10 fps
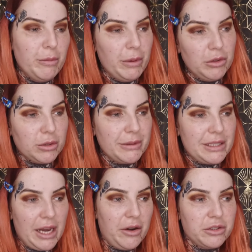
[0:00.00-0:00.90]
build up this
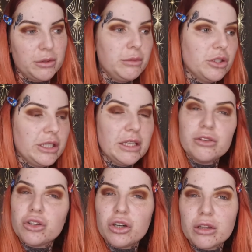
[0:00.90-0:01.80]
herd community
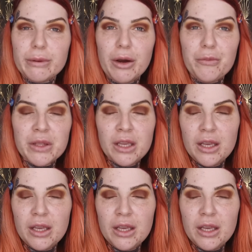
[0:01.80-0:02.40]
they're talking about.